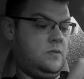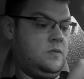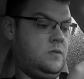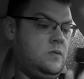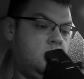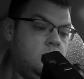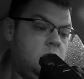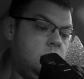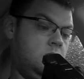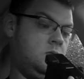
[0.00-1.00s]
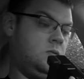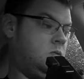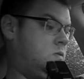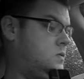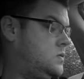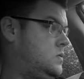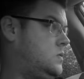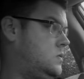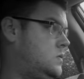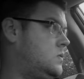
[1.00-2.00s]

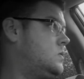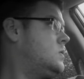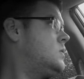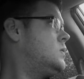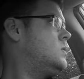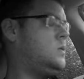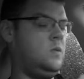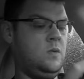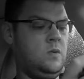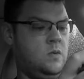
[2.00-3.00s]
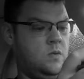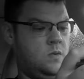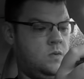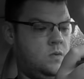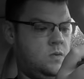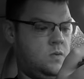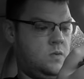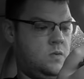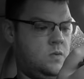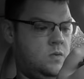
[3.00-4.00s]
No one is speaking in this clip.